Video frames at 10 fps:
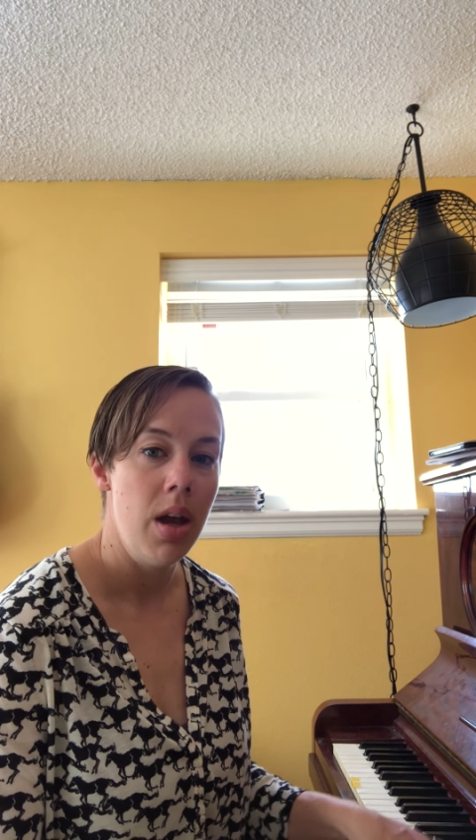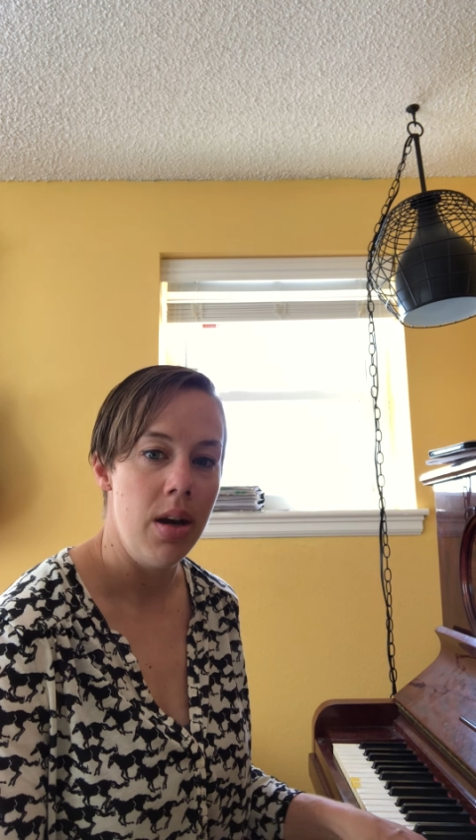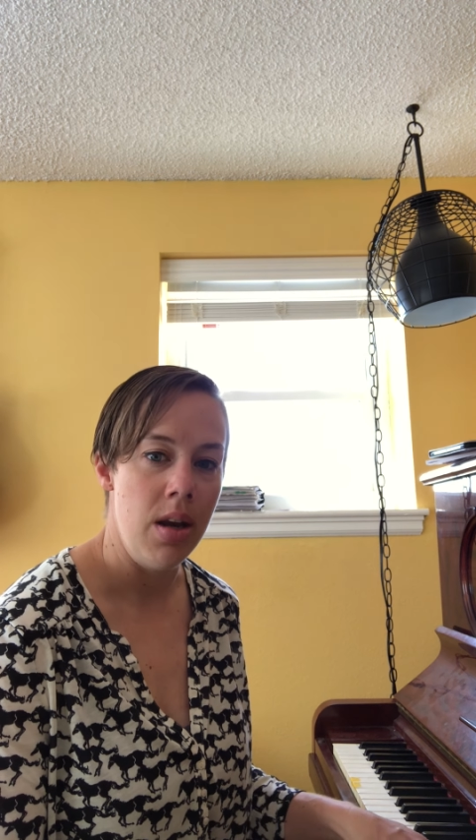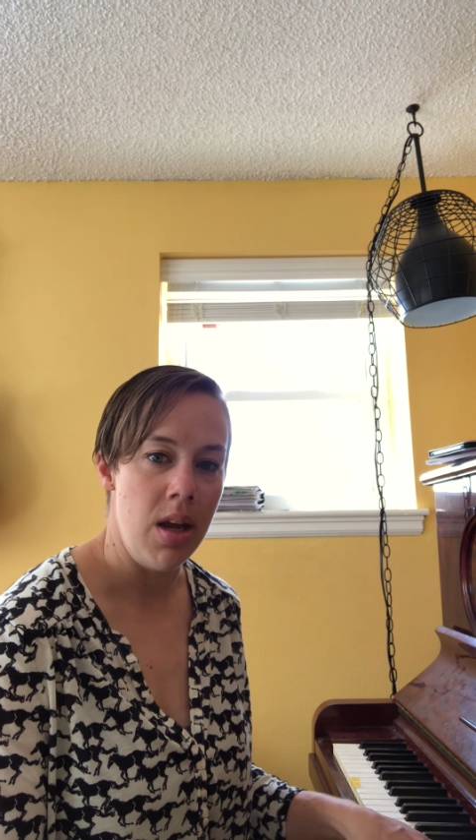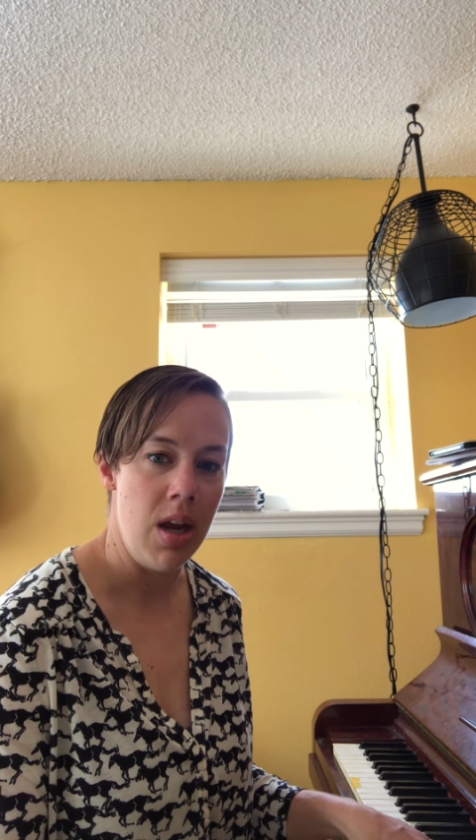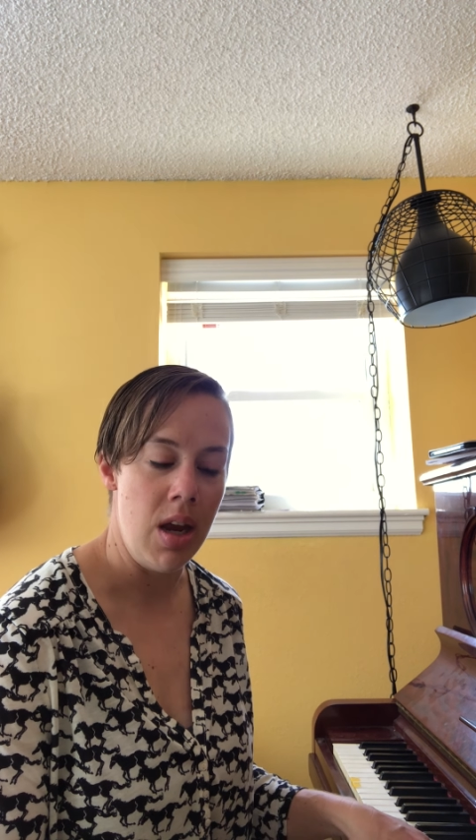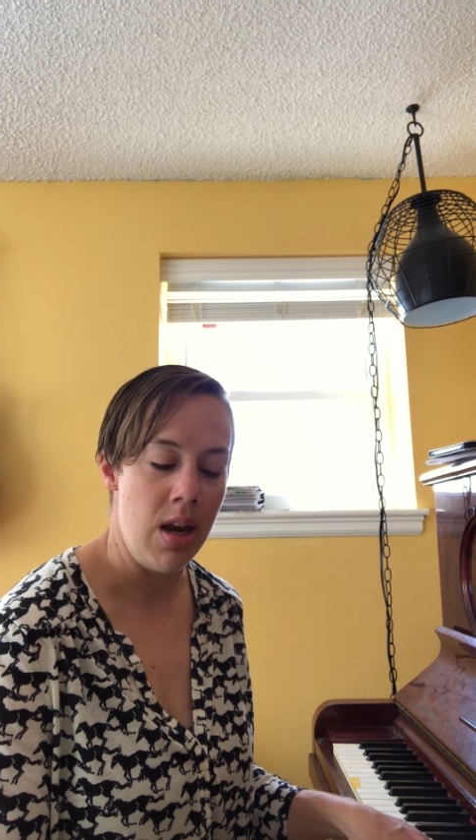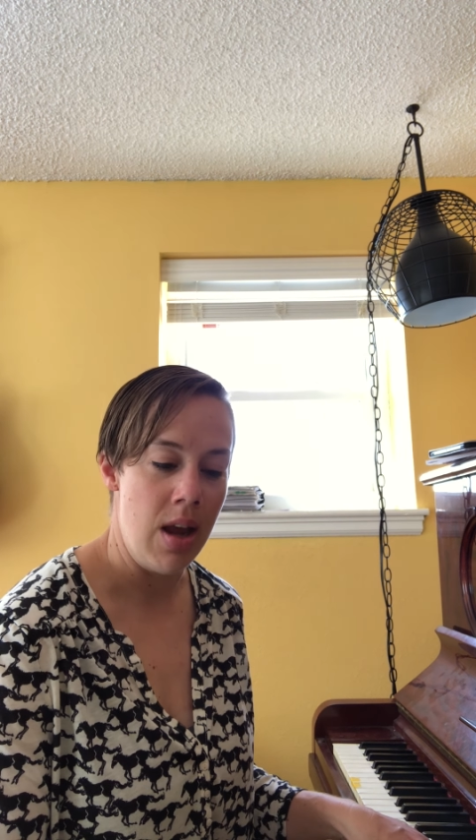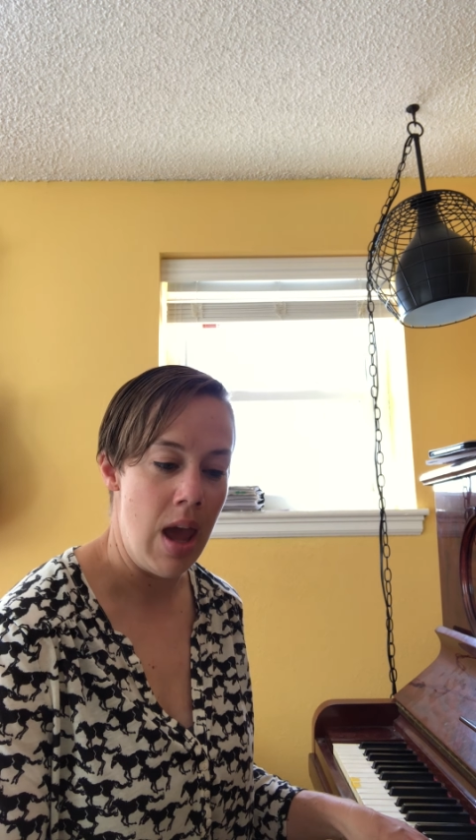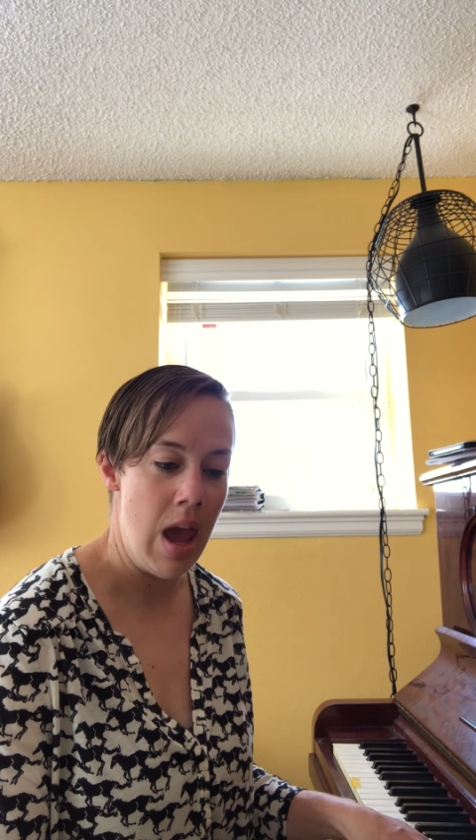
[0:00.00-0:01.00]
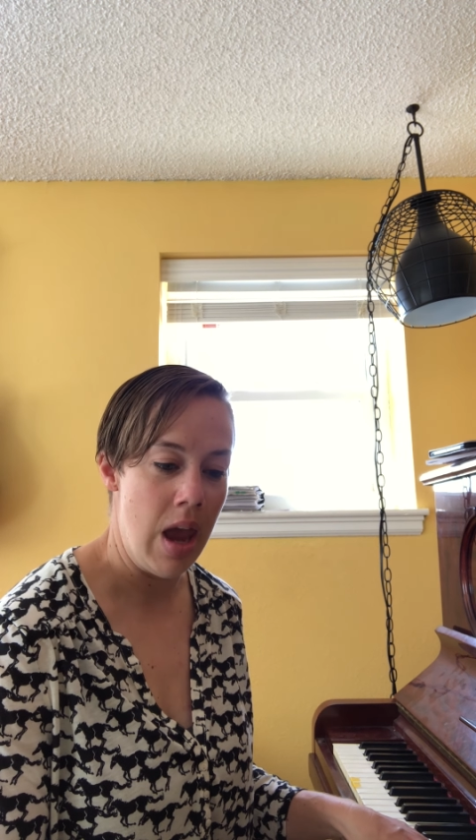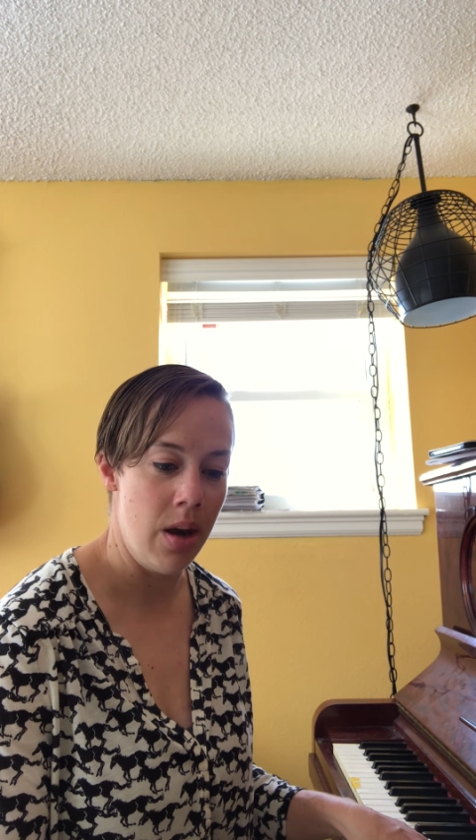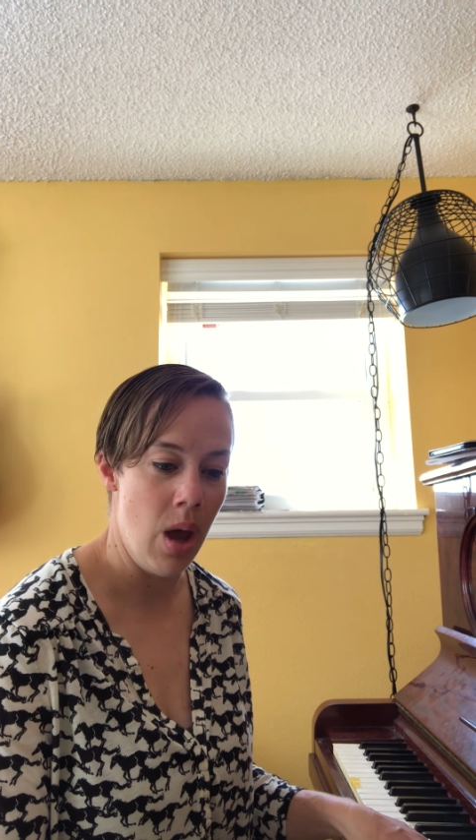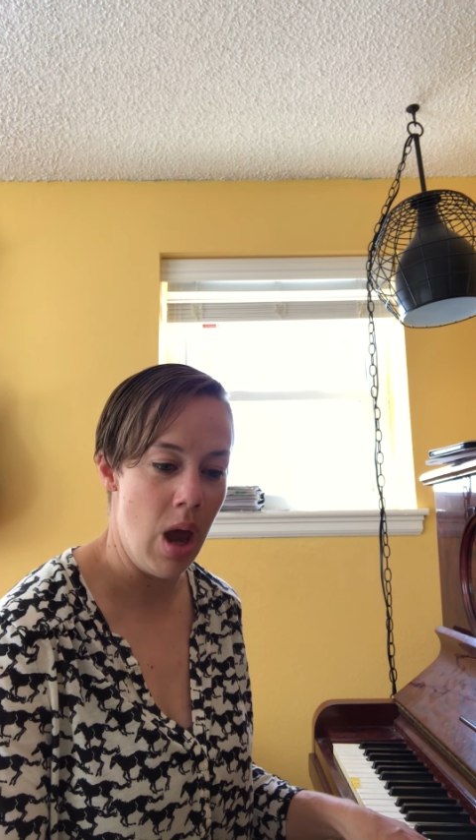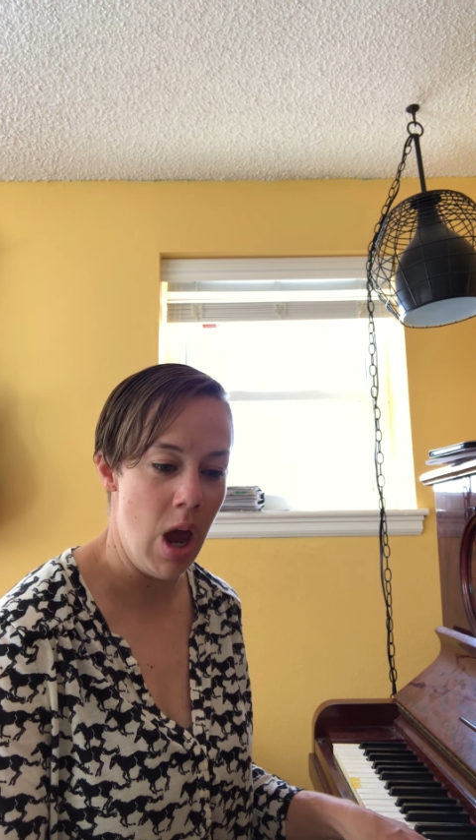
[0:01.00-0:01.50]
Ni, ne,
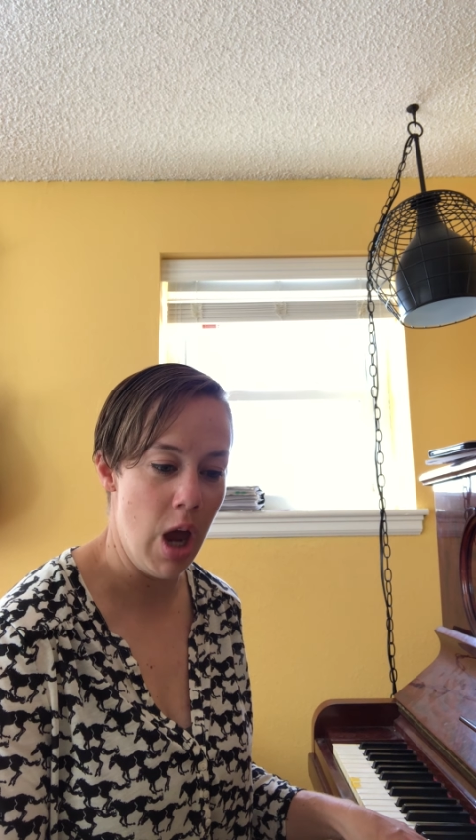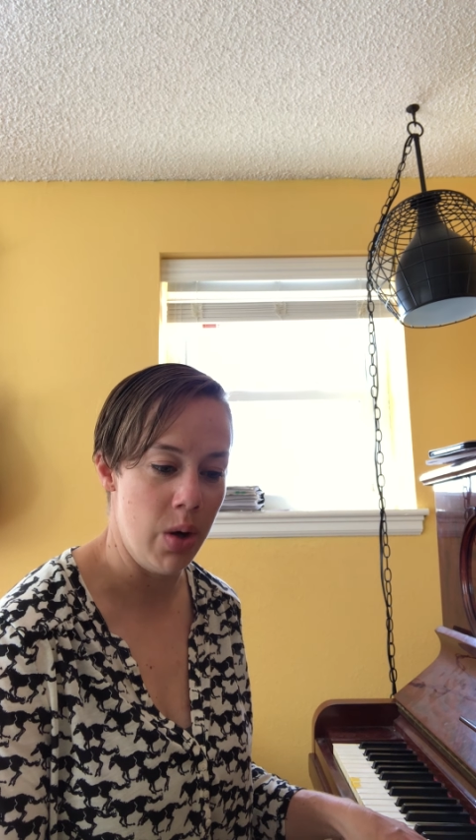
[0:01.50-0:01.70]
na,